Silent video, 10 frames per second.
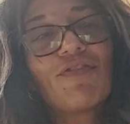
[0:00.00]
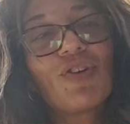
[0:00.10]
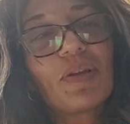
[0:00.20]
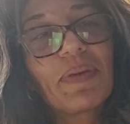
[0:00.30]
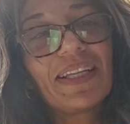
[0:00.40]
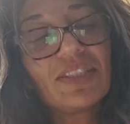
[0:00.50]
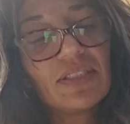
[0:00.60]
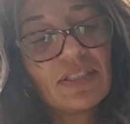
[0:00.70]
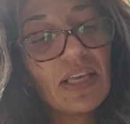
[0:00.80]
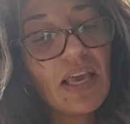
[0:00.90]
40
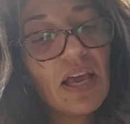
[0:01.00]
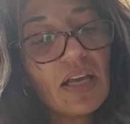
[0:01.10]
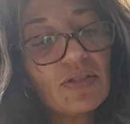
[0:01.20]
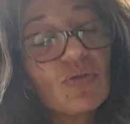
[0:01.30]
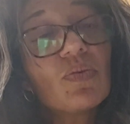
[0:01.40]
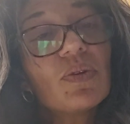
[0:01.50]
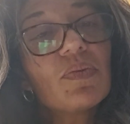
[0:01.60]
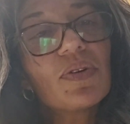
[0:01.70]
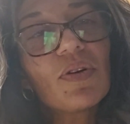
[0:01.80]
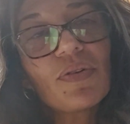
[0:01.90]
pages. So we
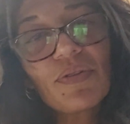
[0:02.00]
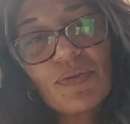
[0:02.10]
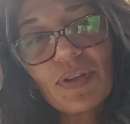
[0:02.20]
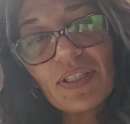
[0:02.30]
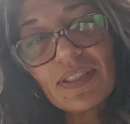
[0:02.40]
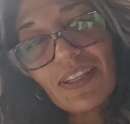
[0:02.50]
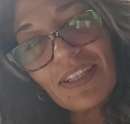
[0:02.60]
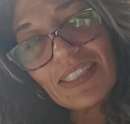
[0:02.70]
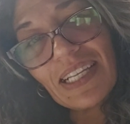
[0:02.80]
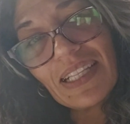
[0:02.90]
will go through this on
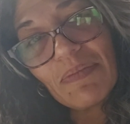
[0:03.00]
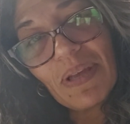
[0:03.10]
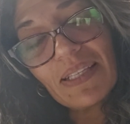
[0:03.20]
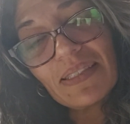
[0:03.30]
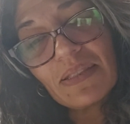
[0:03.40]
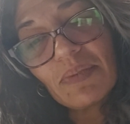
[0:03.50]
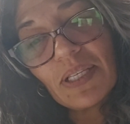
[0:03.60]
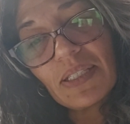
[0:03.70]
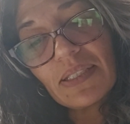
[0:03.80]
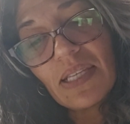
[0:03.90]
a daily basis,
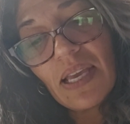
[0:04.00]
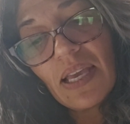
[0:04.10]
because